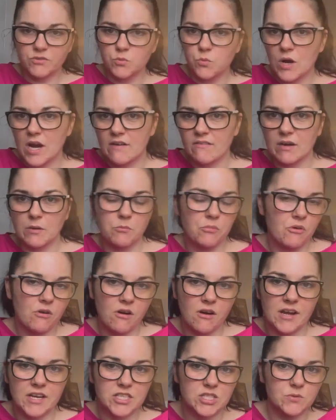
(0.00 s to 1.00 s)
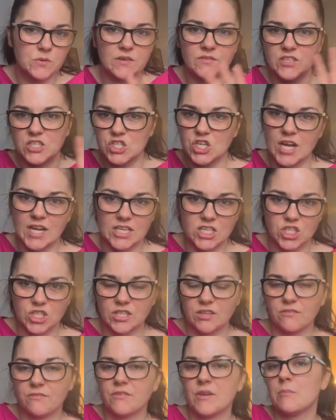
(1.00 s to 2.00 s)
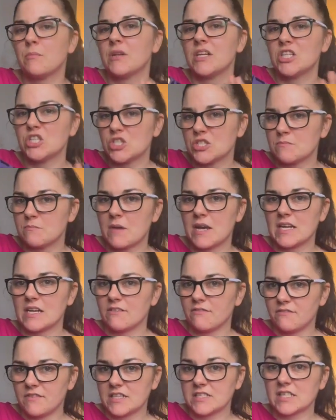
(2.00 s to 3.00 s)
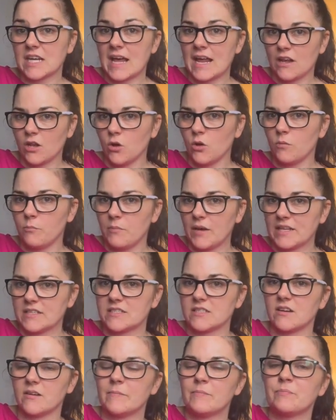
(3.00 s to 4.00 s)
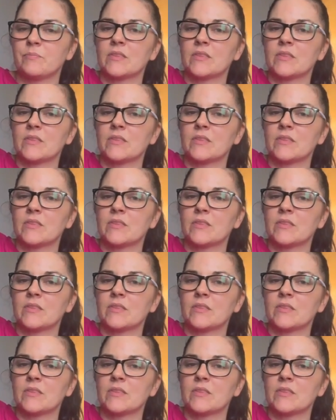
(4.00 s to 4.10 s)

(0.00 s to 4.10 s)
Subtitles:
wearing prior to even changing the fit, but it just made it fit a lot better.